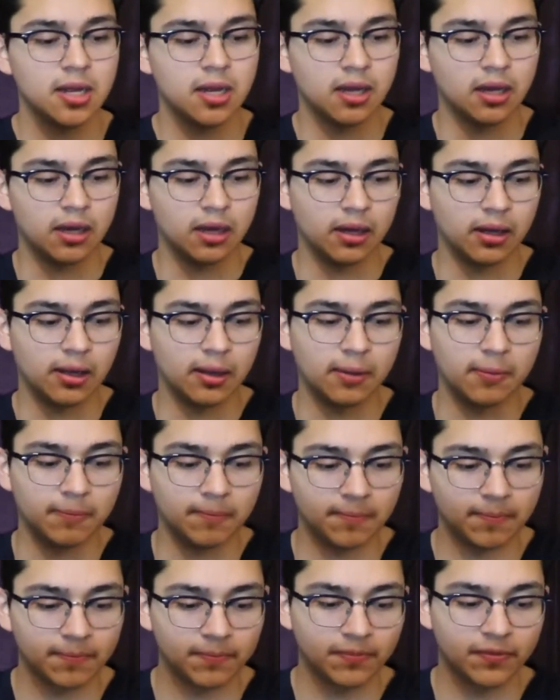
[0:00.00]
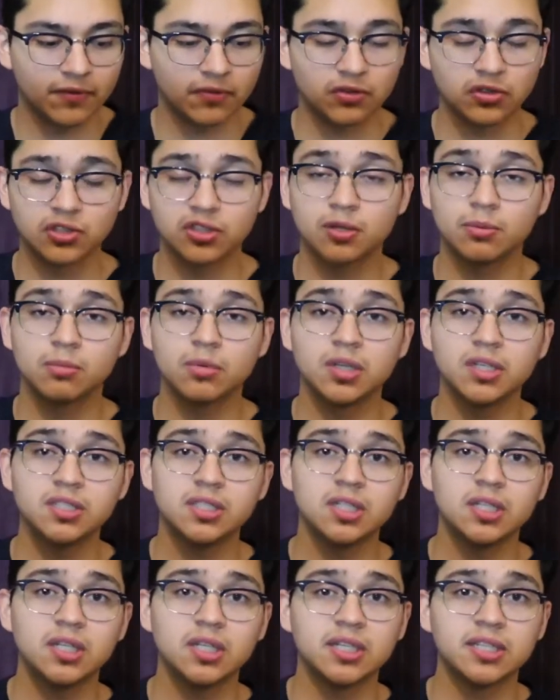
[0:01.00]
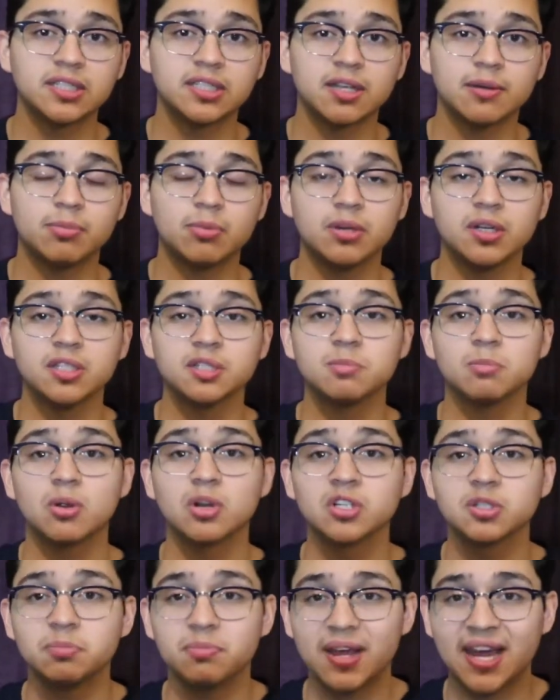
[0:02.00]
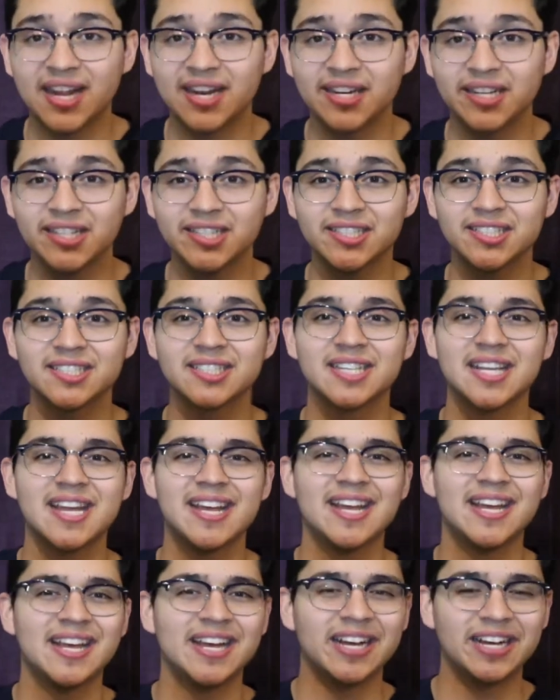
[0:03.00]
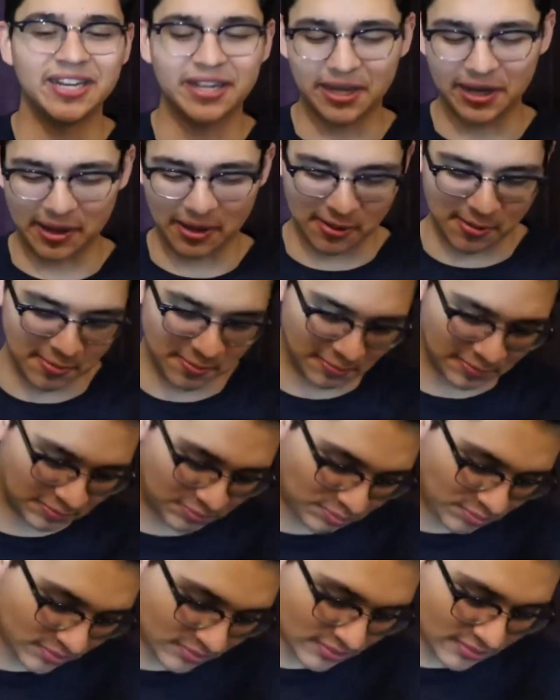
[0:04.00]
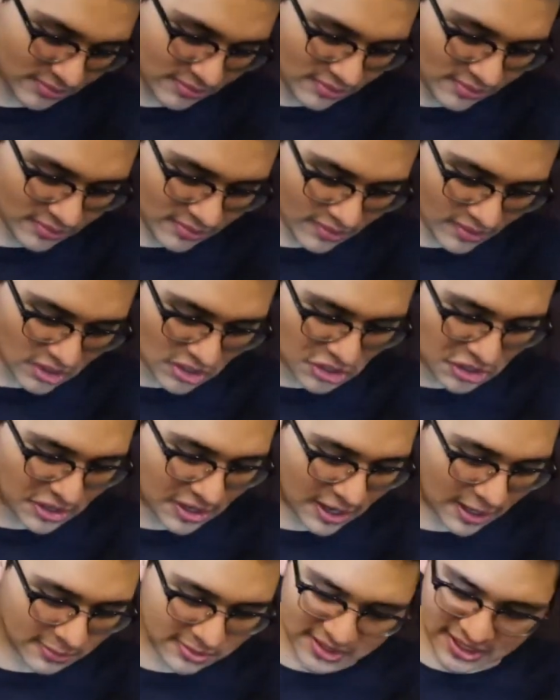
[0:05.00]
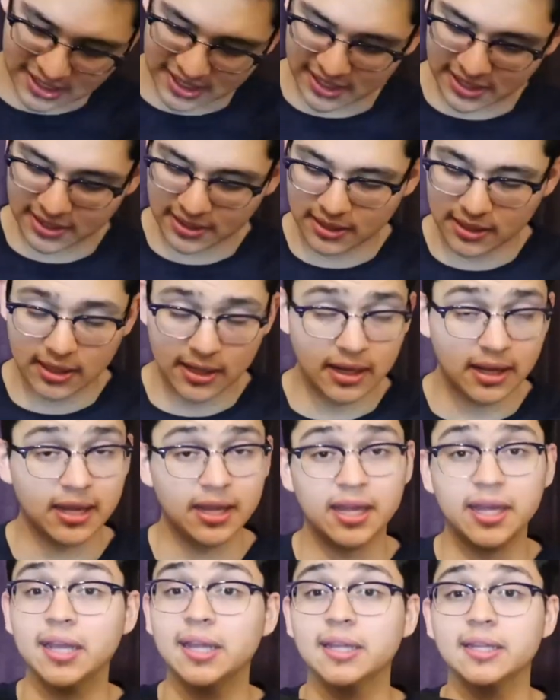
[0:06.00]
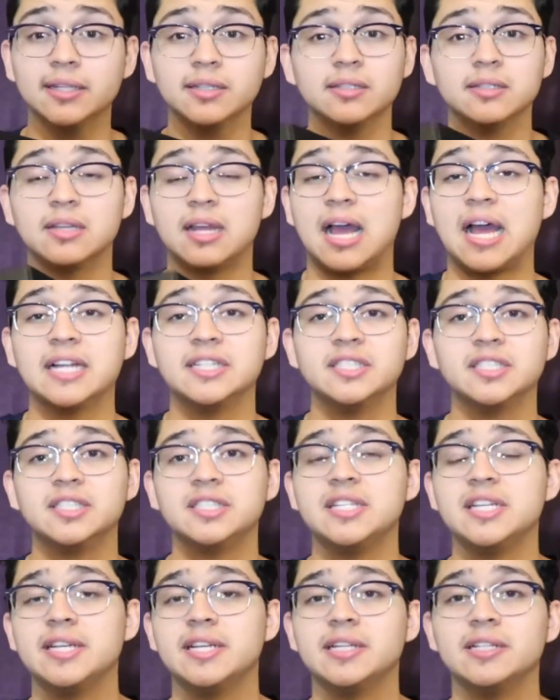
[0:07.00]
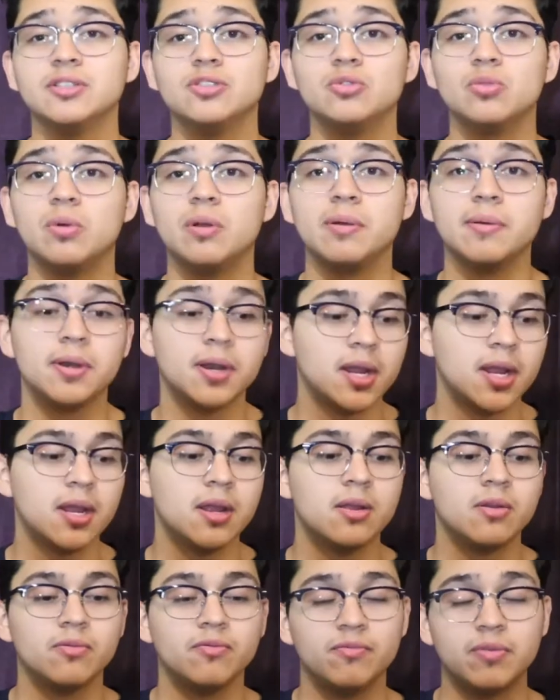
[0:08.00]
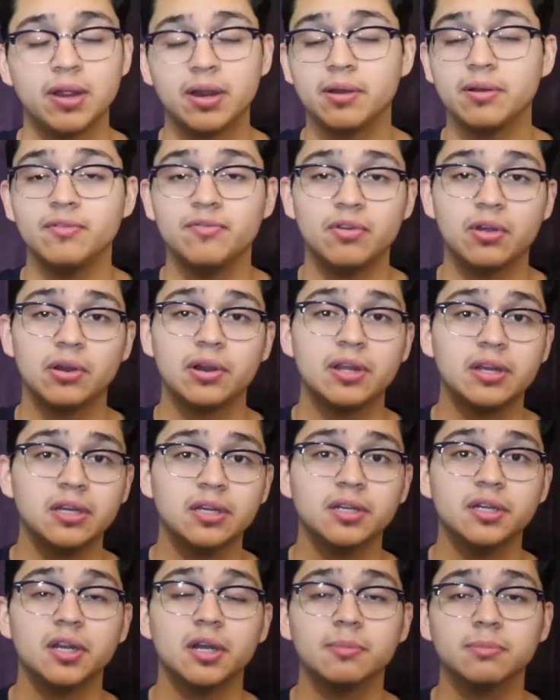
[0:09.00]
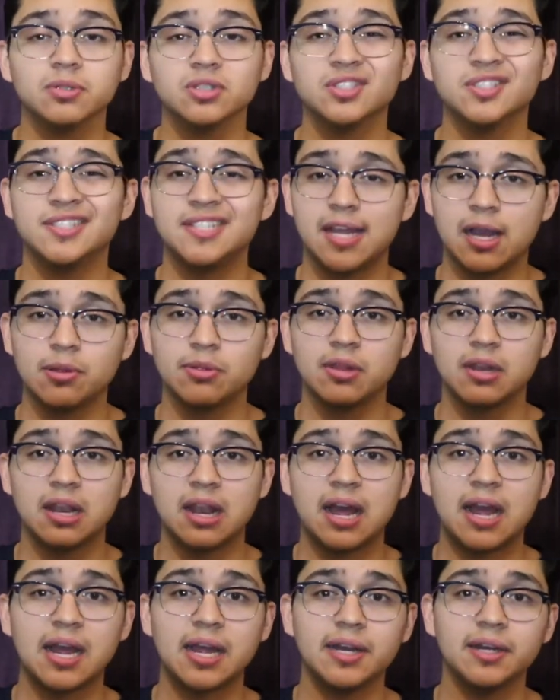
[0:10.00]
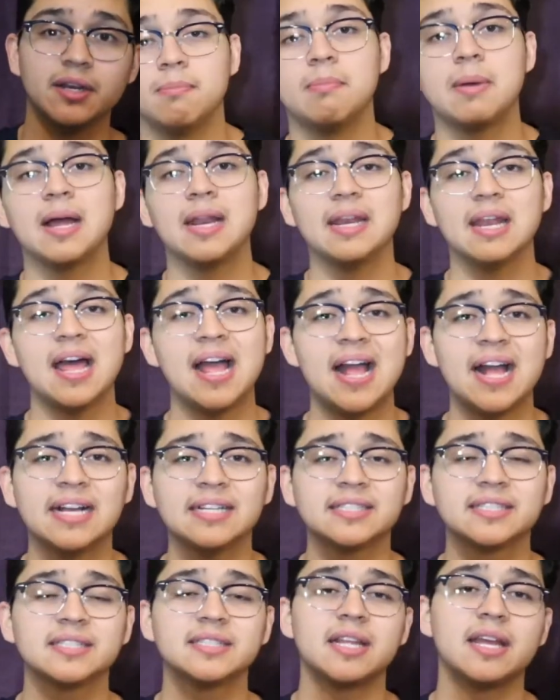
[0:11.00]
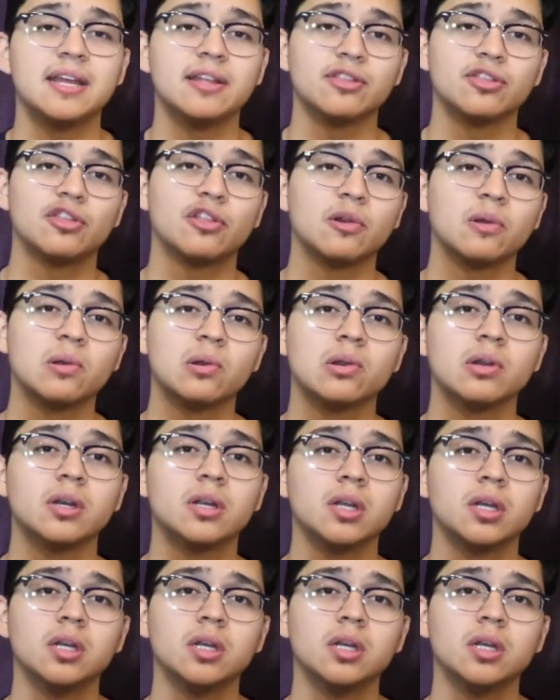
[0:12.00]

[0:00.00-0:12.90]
um, for some reason, except when it's March Madness. Um, you know what I'm saying? and I just see it doing very, very good numbers down the line. My last and third